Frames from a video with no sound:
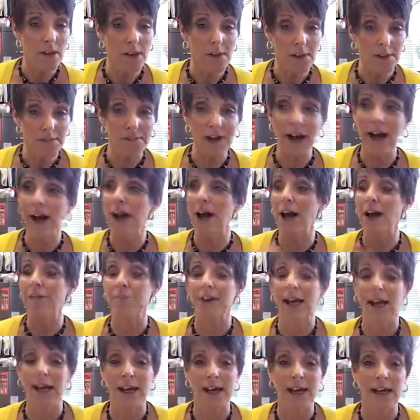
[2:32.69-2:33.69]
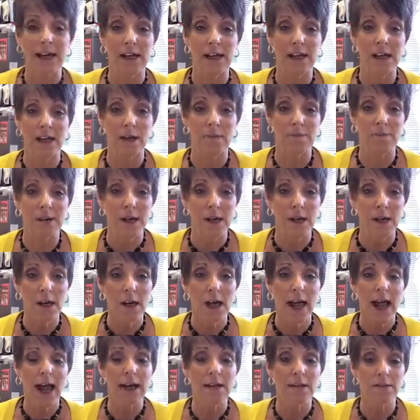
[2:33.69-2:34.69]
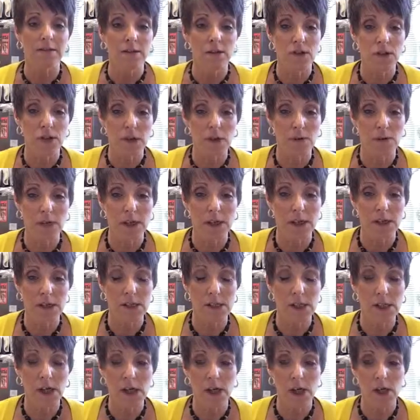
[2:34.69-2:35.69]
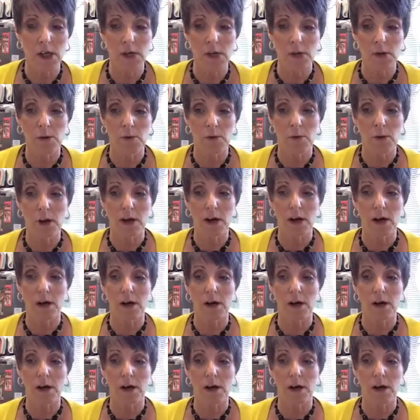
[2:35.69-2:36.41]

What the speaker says: the fine. I've had a student who